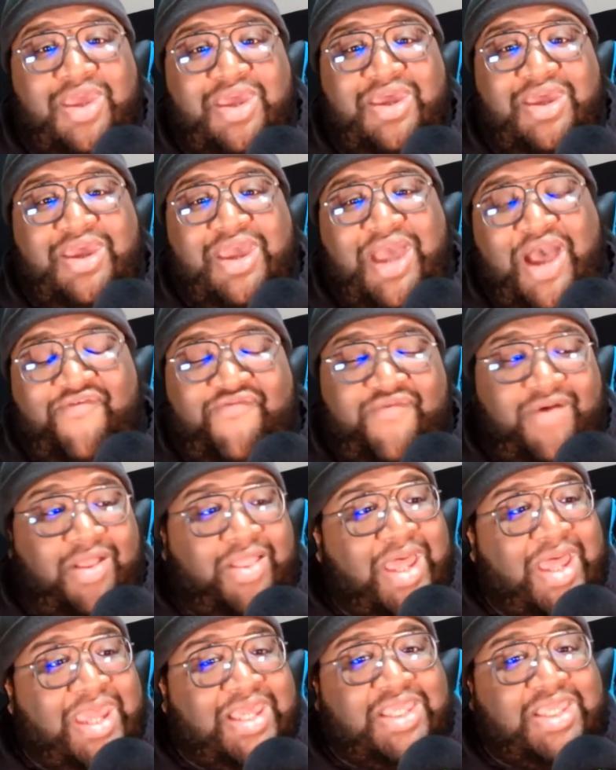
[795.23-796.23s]
I felt
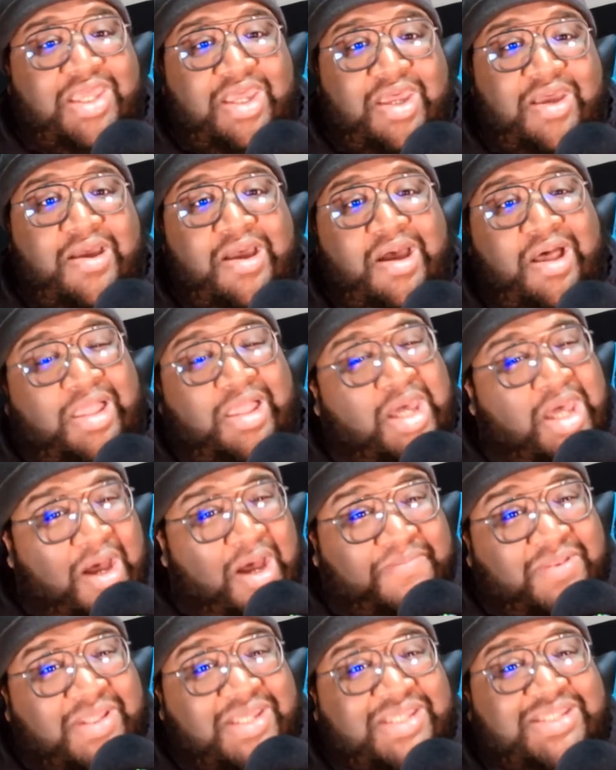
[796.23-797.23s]
like a couple of
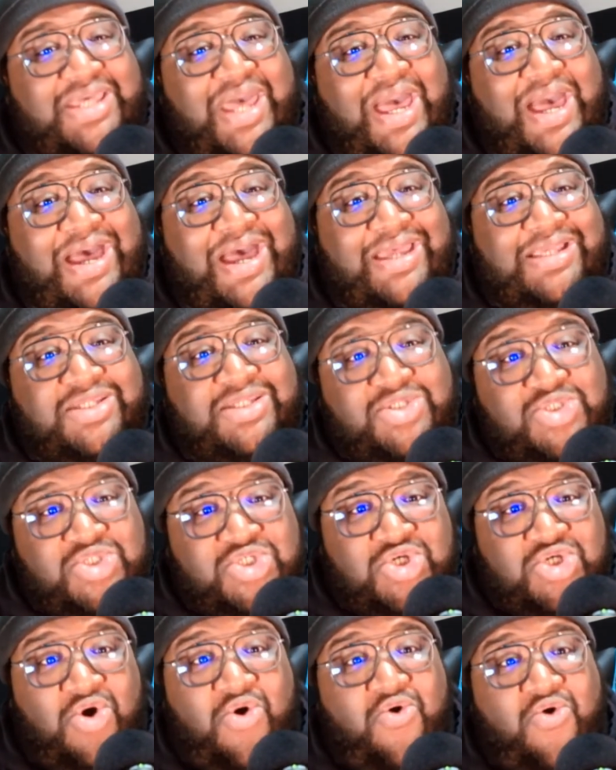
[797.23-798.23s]
these guys
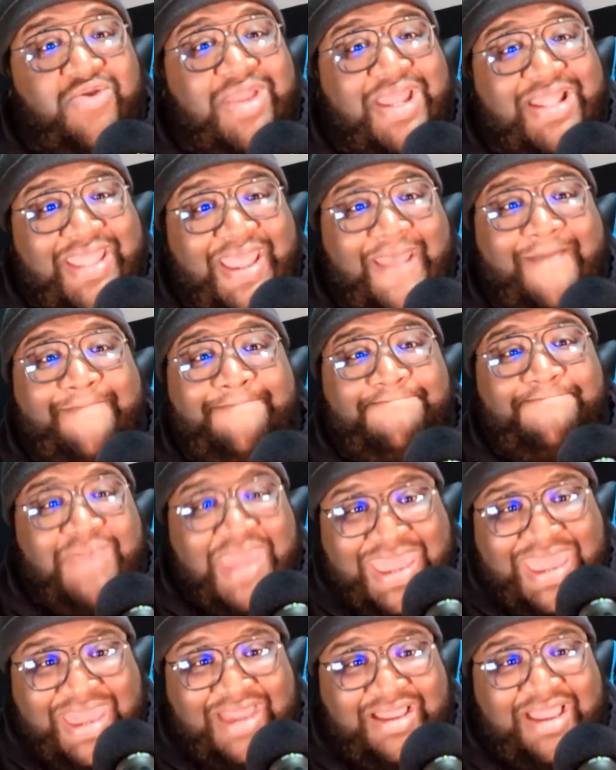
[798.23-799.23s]
showed that
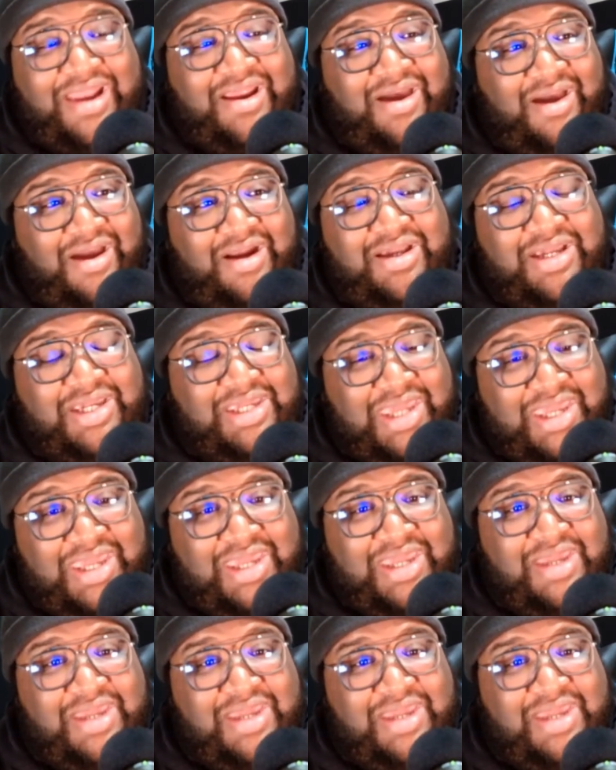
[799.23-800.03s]
bag, that 100K,